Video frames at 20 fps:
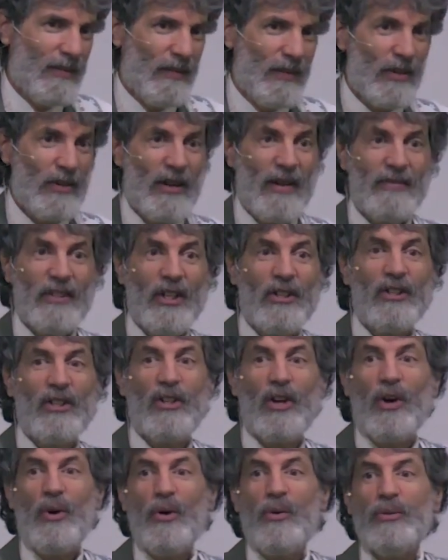We don't have to
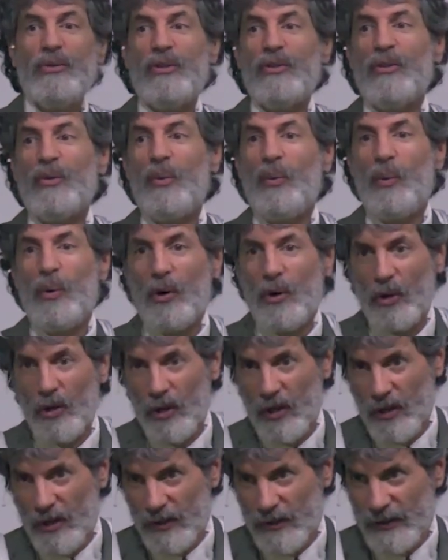go to the
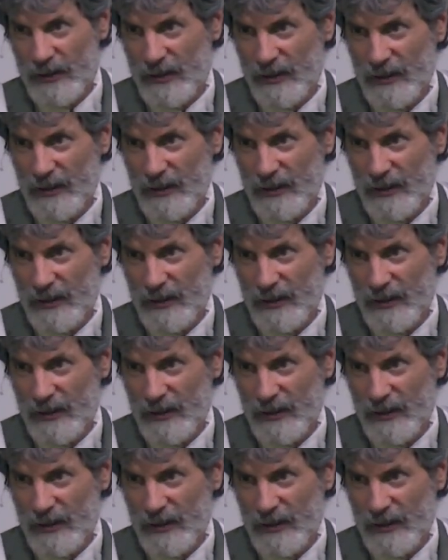world